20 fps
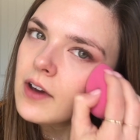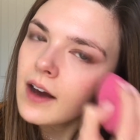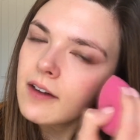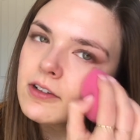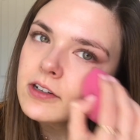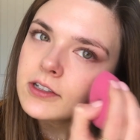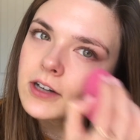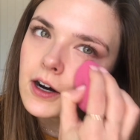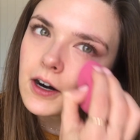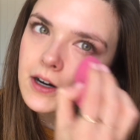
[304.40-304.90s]
you have
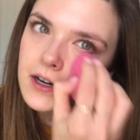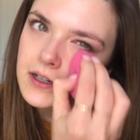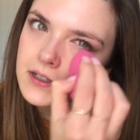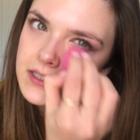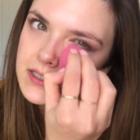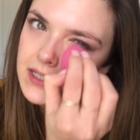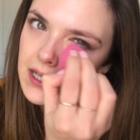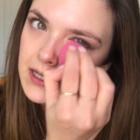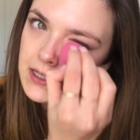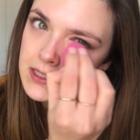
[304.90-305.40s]
a darker
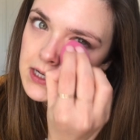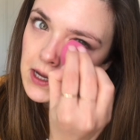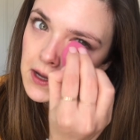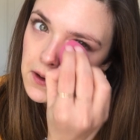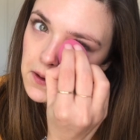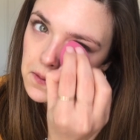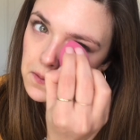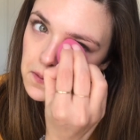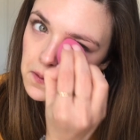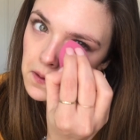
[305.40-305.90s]
skin
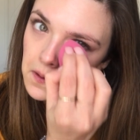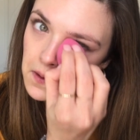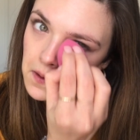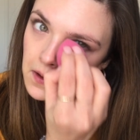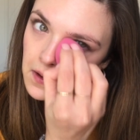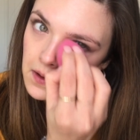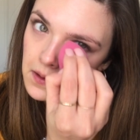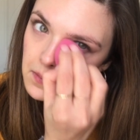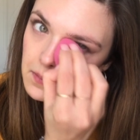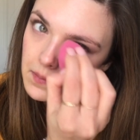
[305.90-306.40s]
tone,
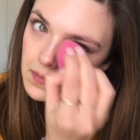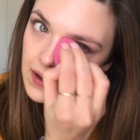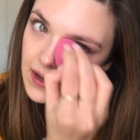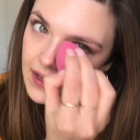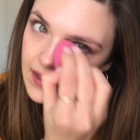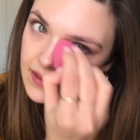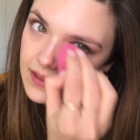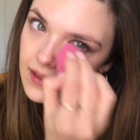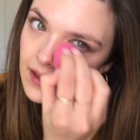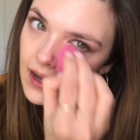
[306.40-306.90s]

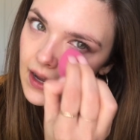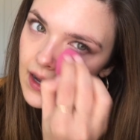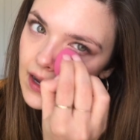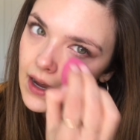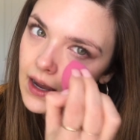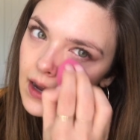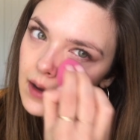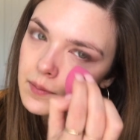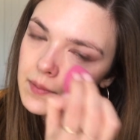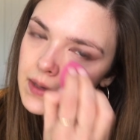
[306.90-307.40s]
but
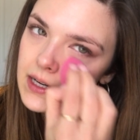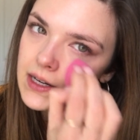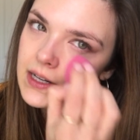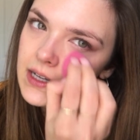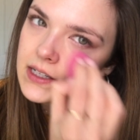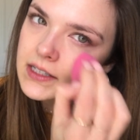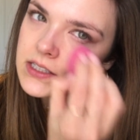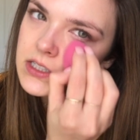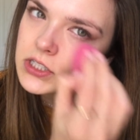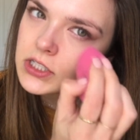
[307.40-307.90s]
I mean,
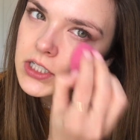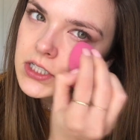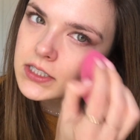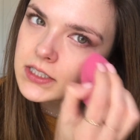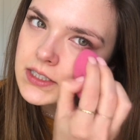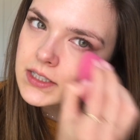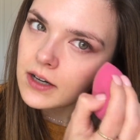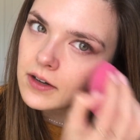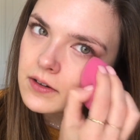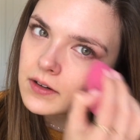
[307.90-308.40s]
it's
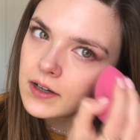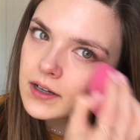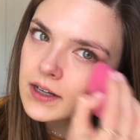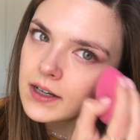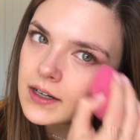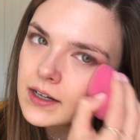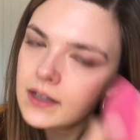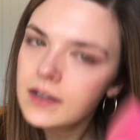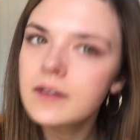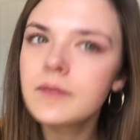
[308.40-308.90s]
just so
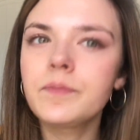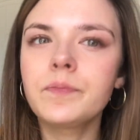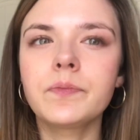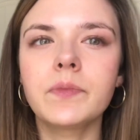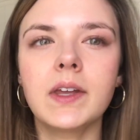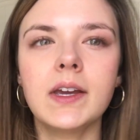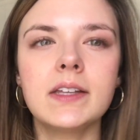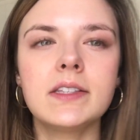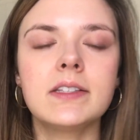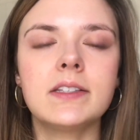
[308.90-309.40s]
good.
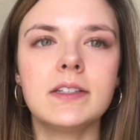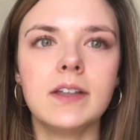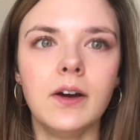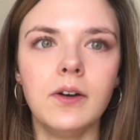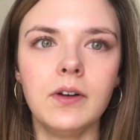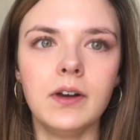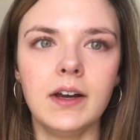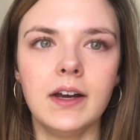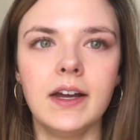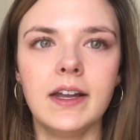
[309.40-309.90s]
It's so
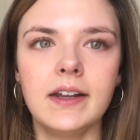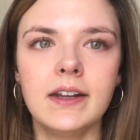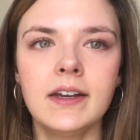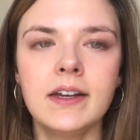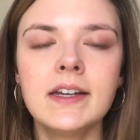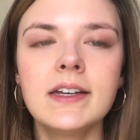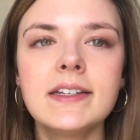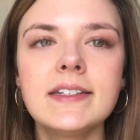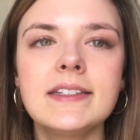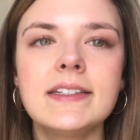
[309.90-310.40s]
good.
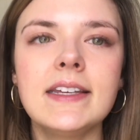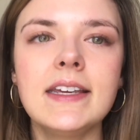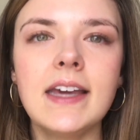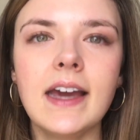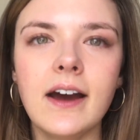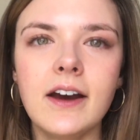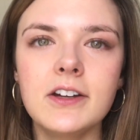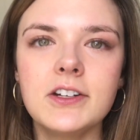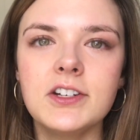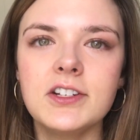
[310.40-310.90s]
See
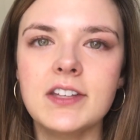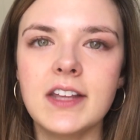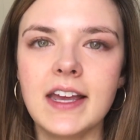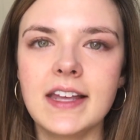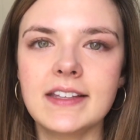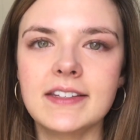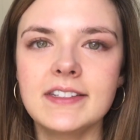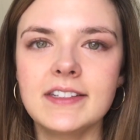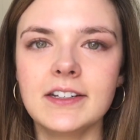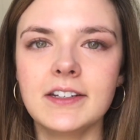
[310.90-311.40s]
how I just
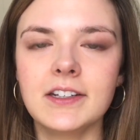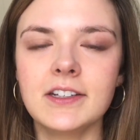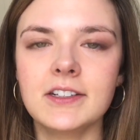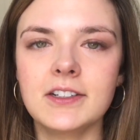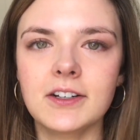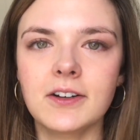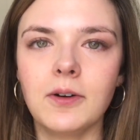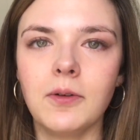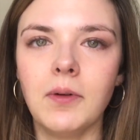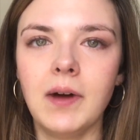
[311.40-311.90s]
instantly
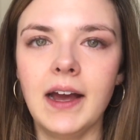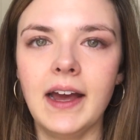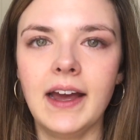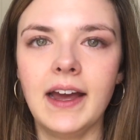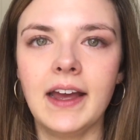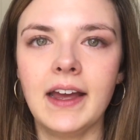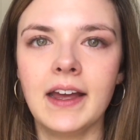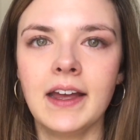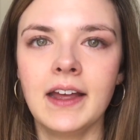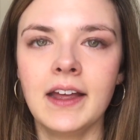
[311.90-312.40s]
took
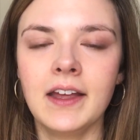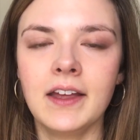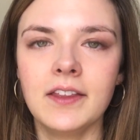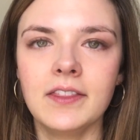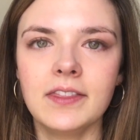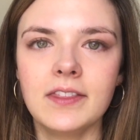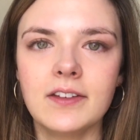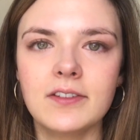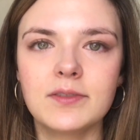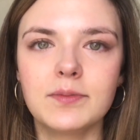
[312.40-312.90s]
away
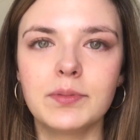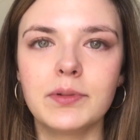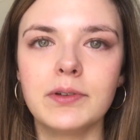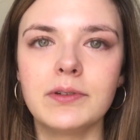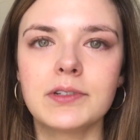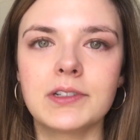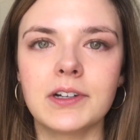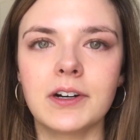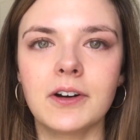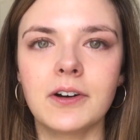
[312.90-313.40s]
those blue
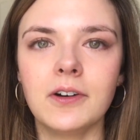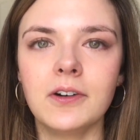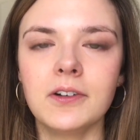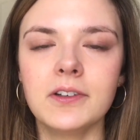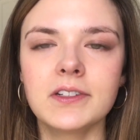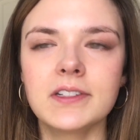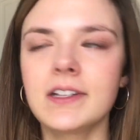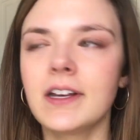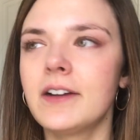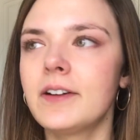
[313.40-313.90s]

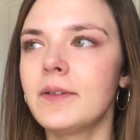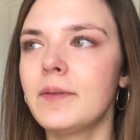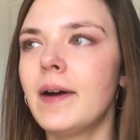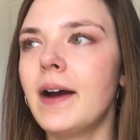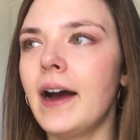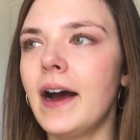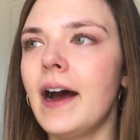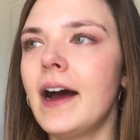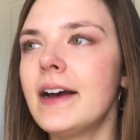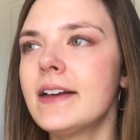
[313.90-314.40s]
circles under my
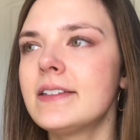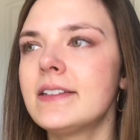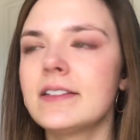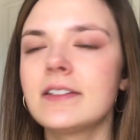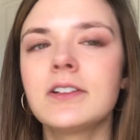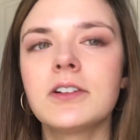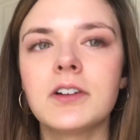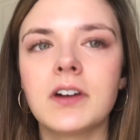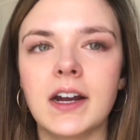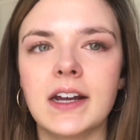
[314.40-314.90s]
eyes is
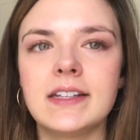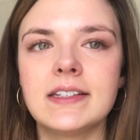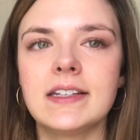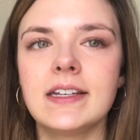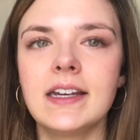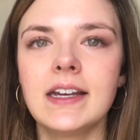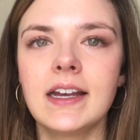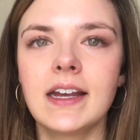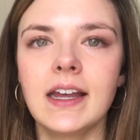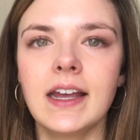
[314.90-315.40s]

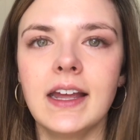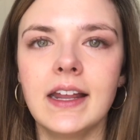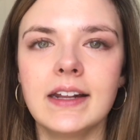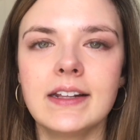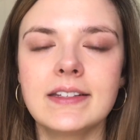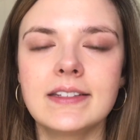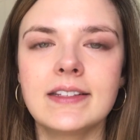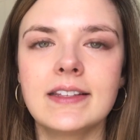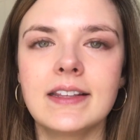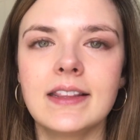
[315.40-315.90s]
crazy. It
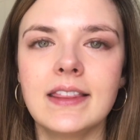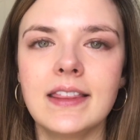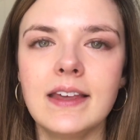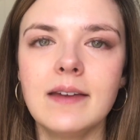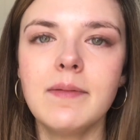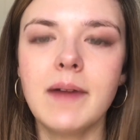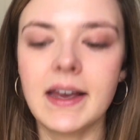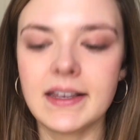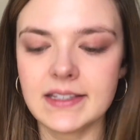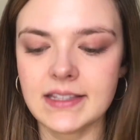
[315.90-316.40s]
is the
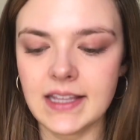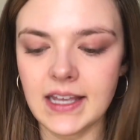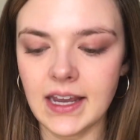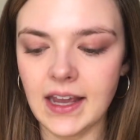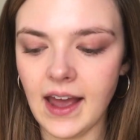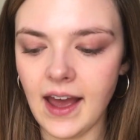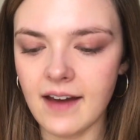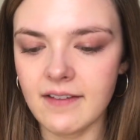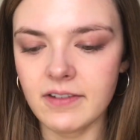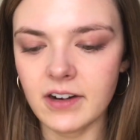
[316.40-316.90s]
best thing
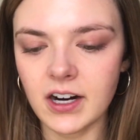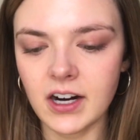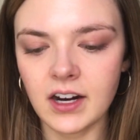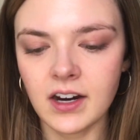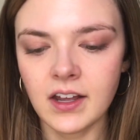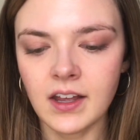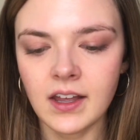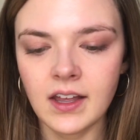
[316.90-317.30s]
ever.